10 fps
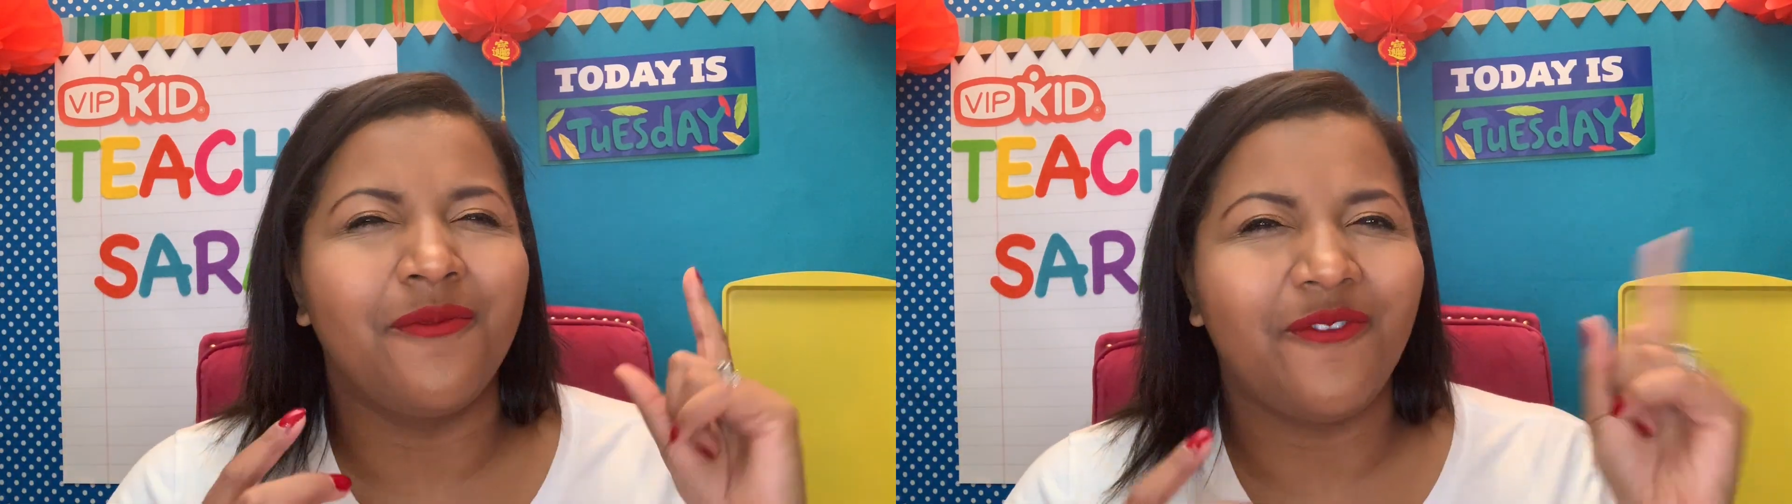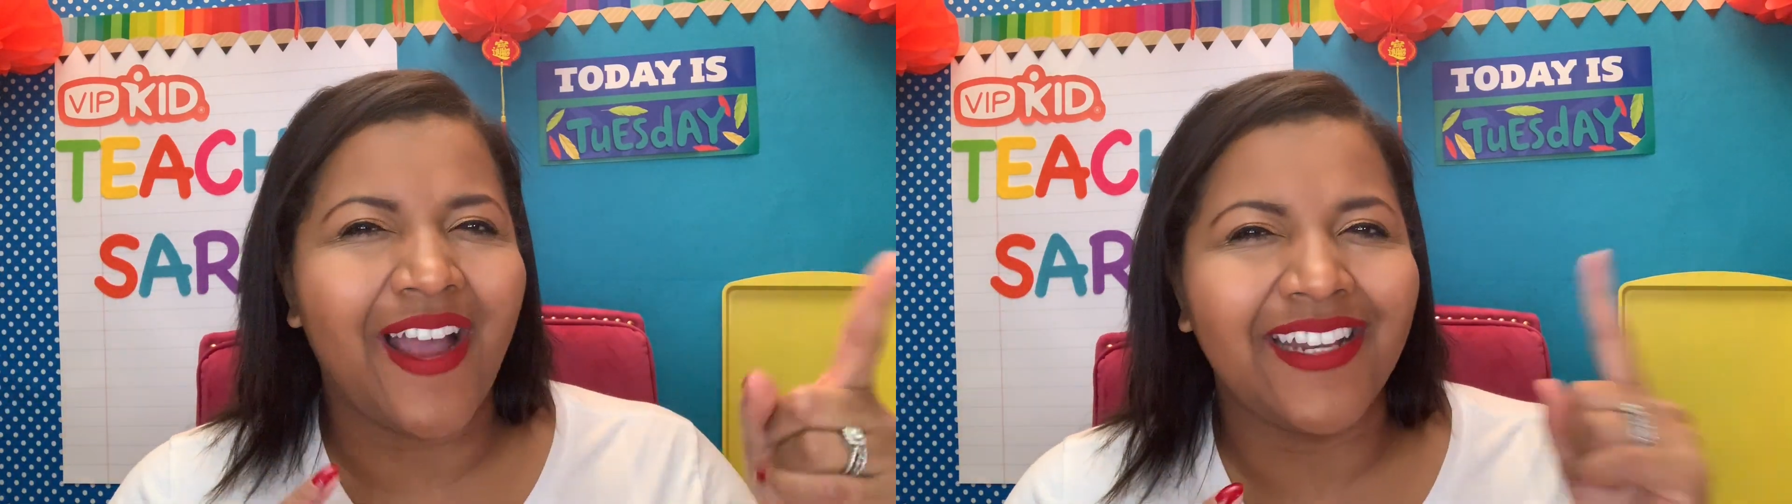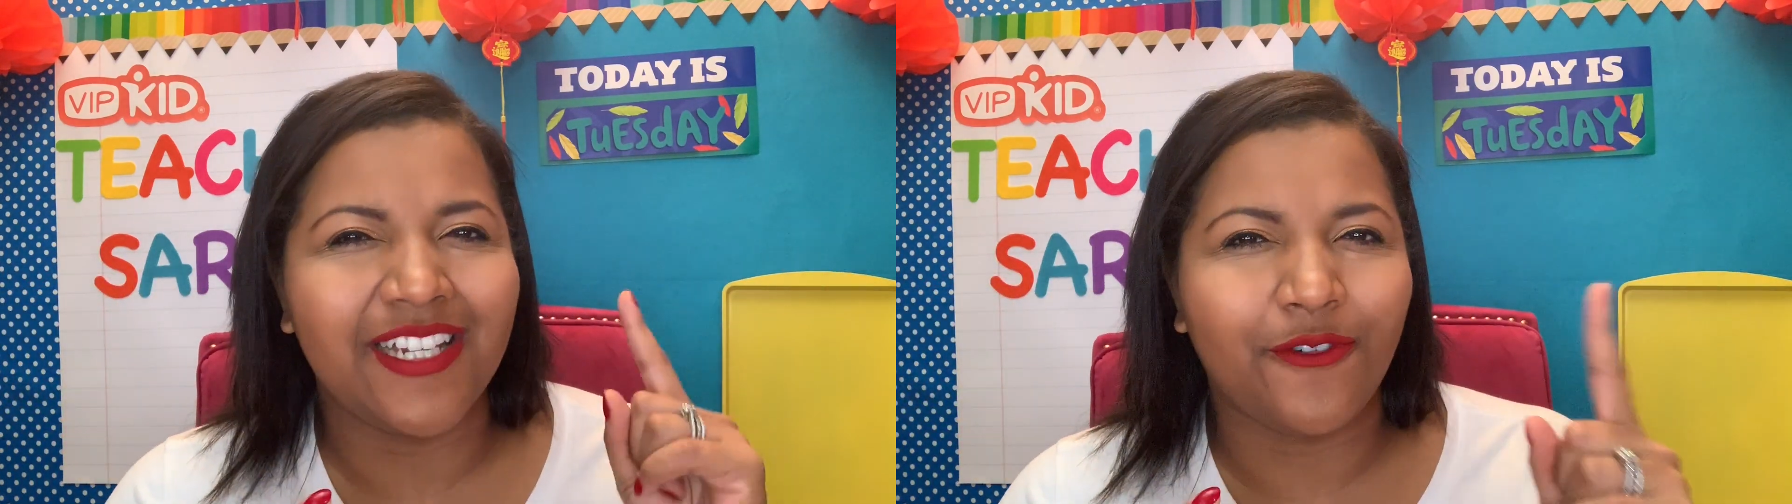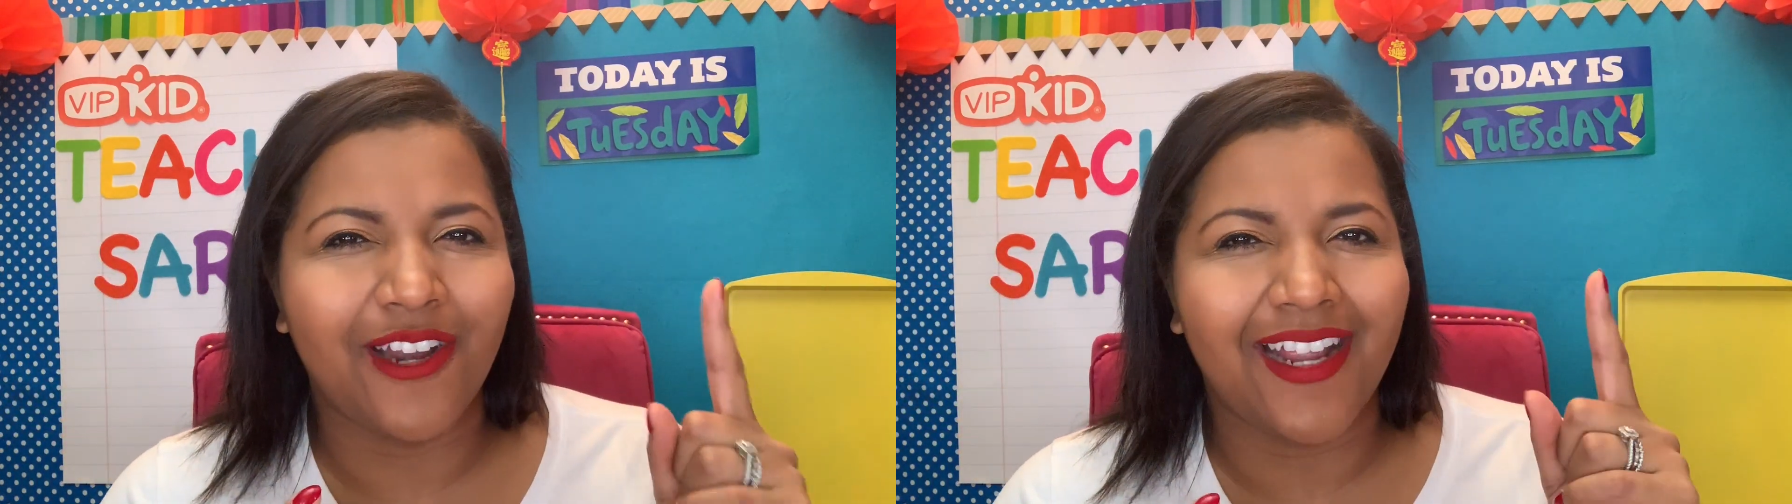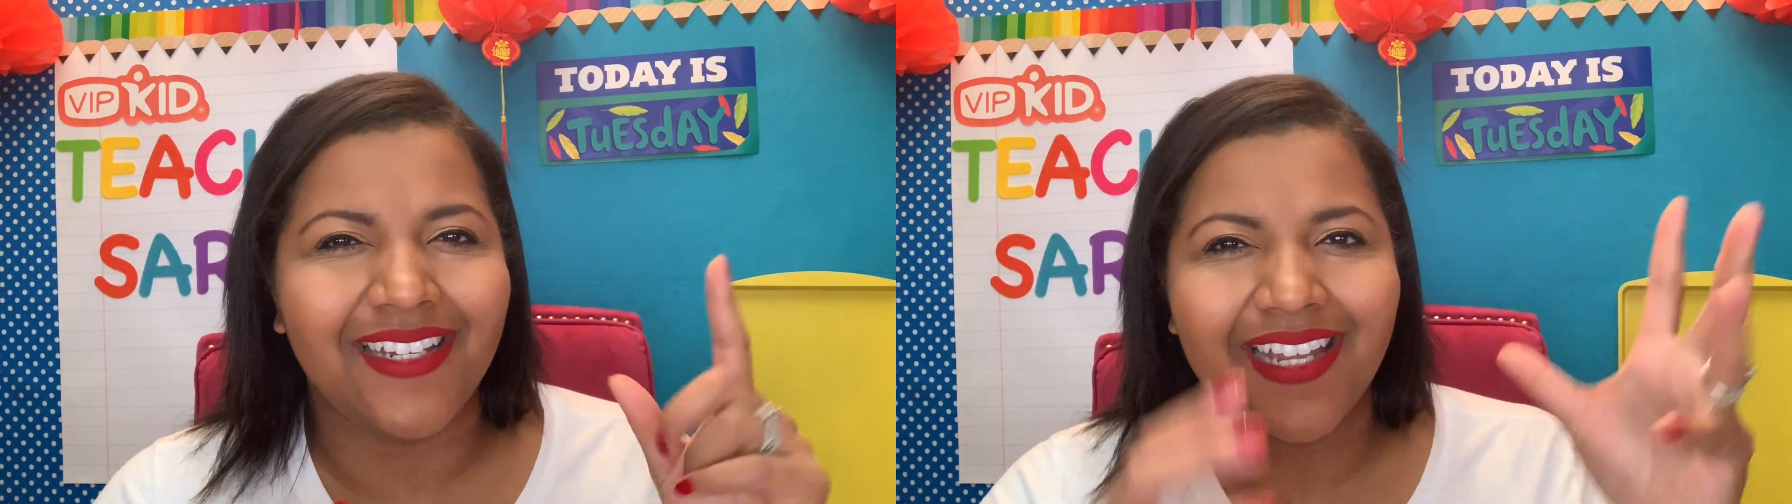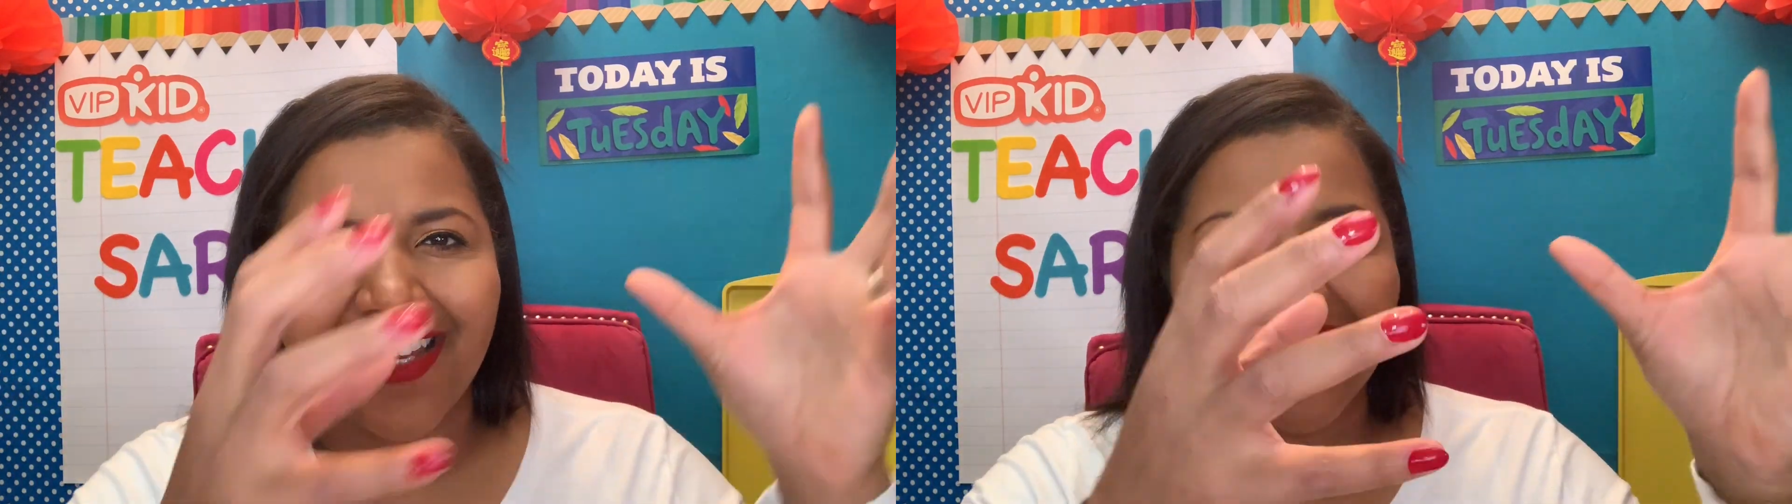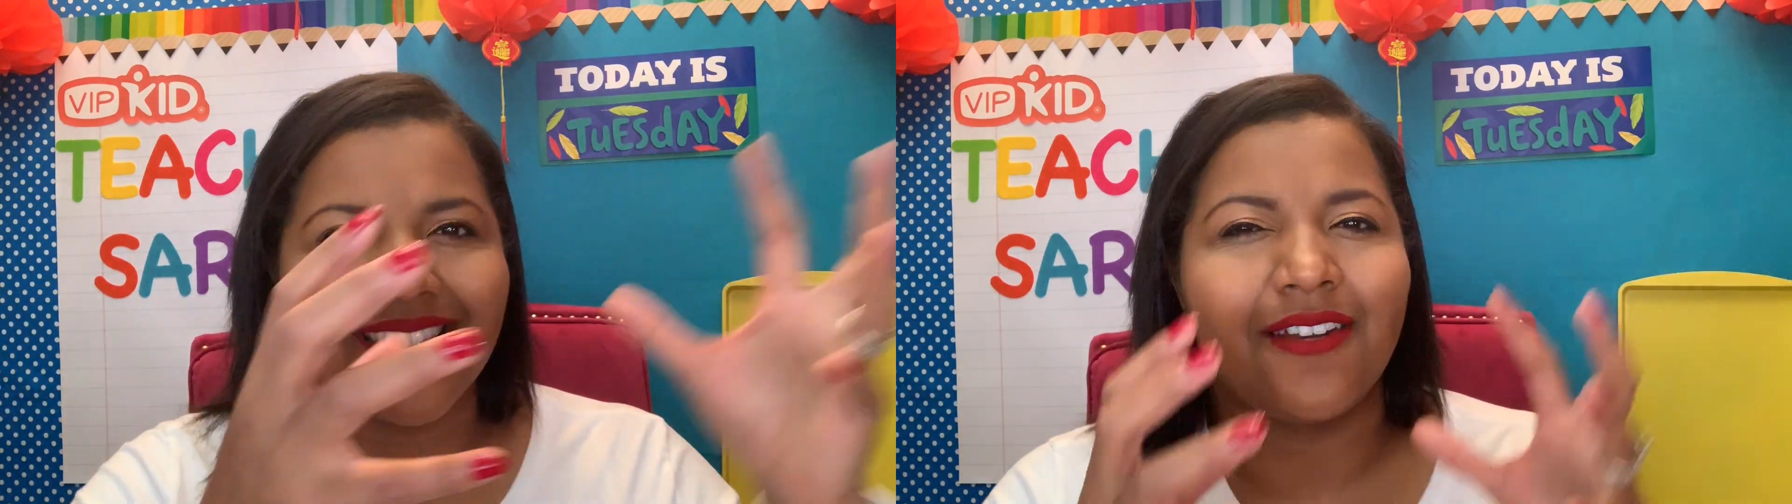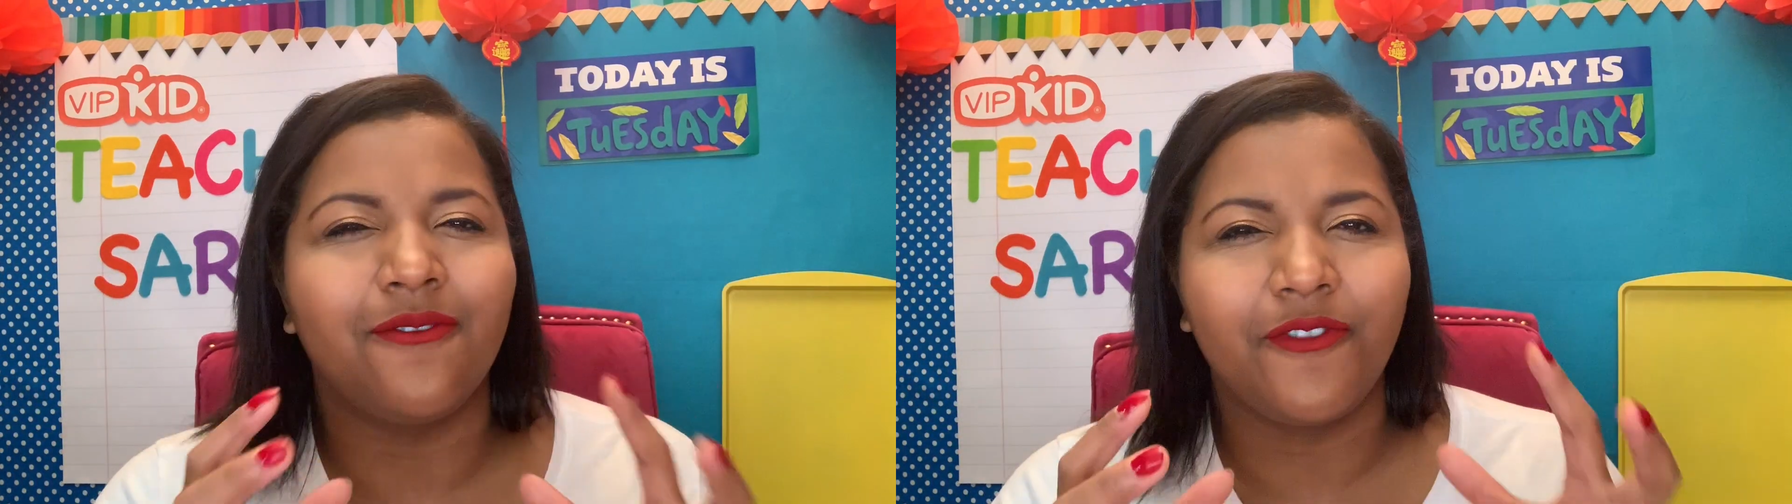find different ideas and